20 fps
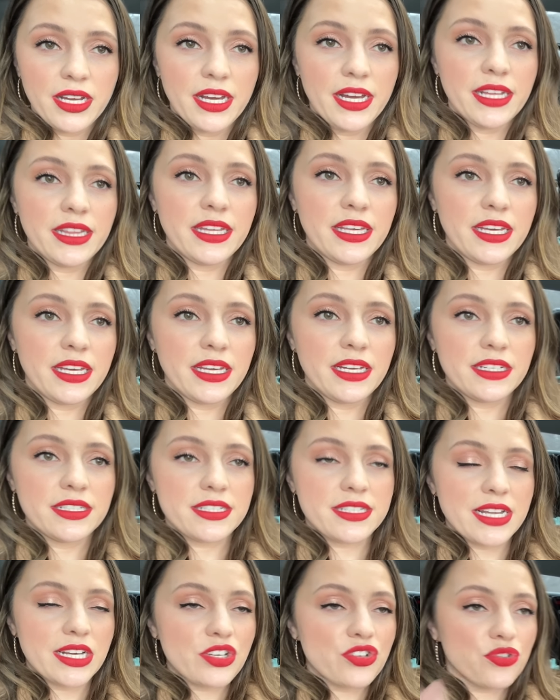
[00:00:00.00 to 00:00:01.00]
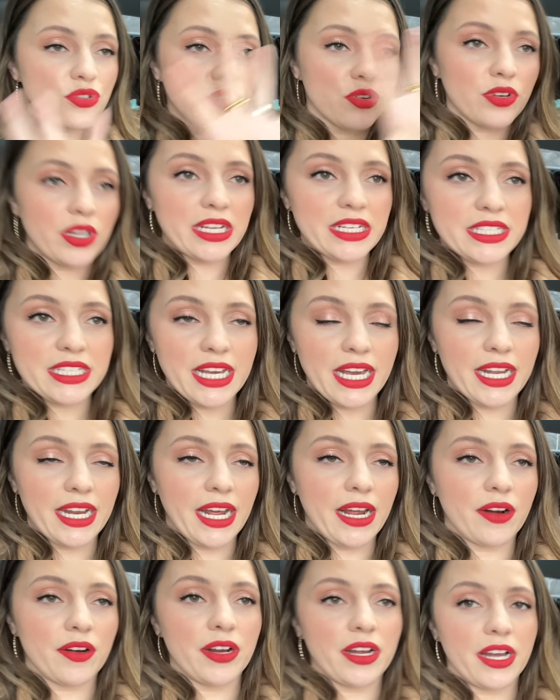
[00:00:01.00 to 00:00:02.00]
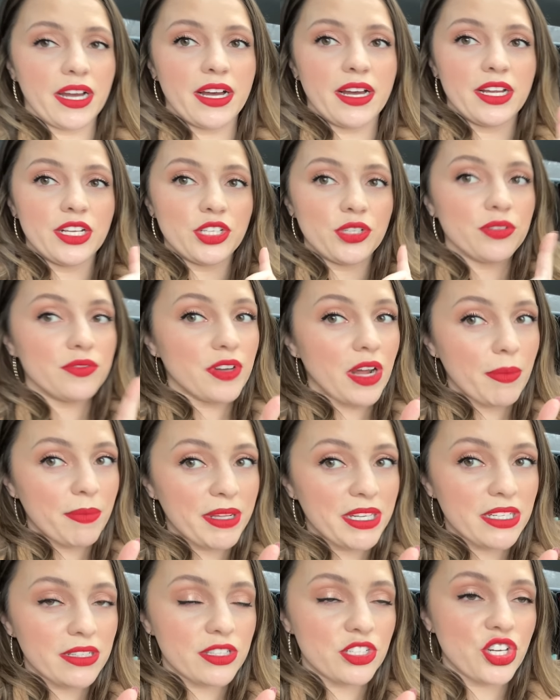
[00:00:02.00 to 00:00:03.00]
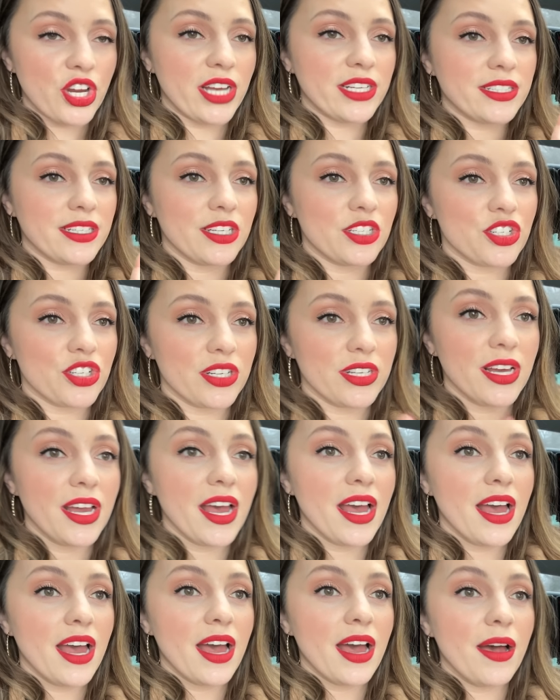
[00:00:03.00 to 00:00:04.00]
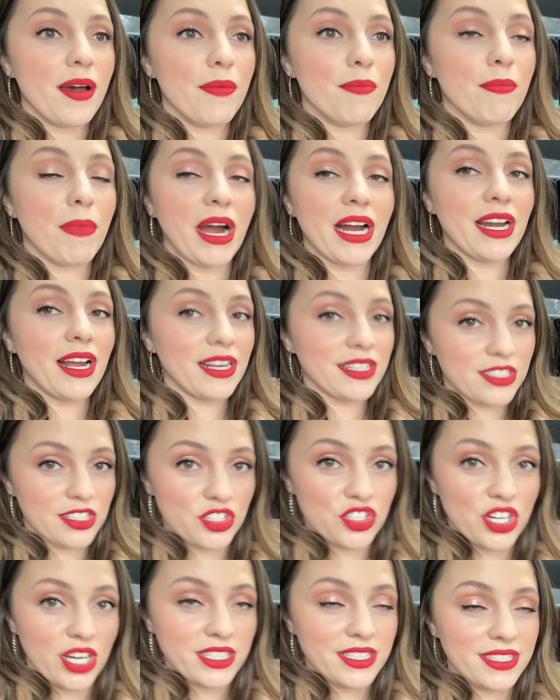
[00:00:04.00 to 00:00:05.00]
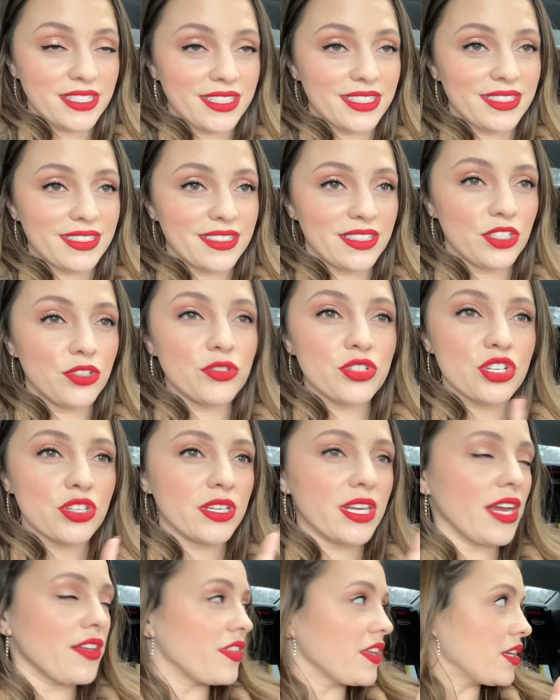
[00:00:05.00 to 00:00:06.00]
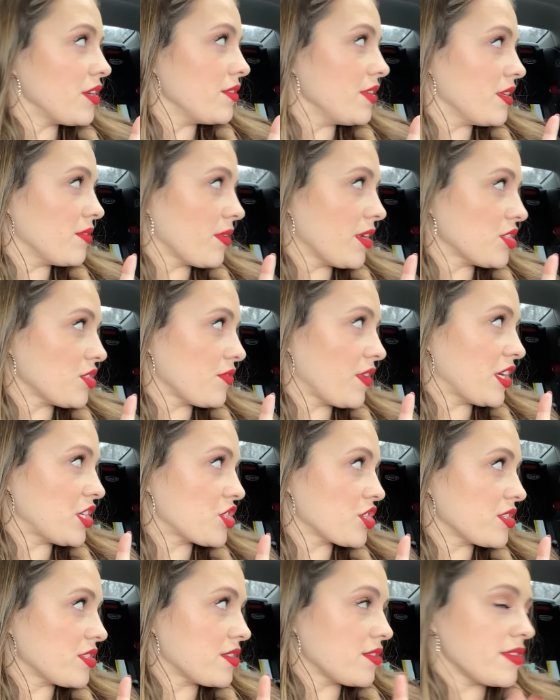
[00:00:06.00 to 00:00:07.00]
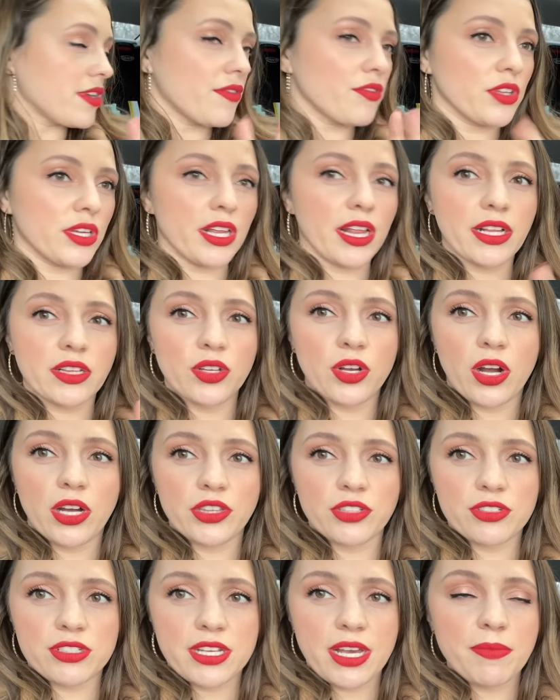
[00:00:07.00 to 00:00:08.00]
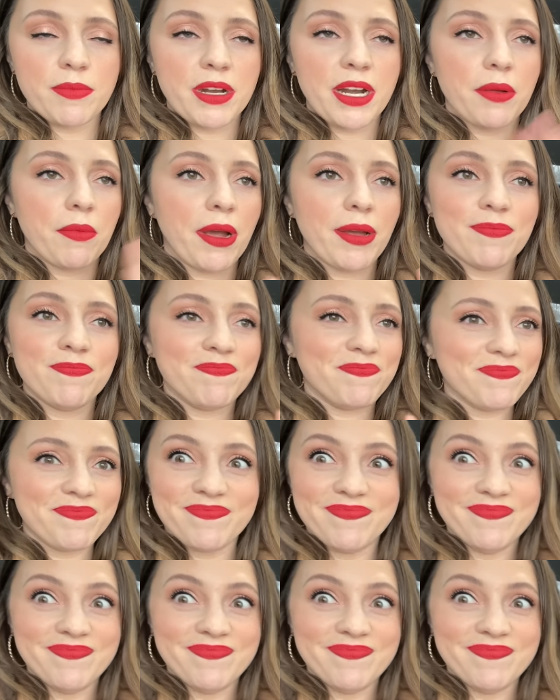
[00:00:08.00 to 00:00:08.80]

in the central Indiana area and you have not been to the Jazz Kitchen, might I suggest it? Usually, I think you need reservations, so definitely yeah. like look on their site. But anyway. Mm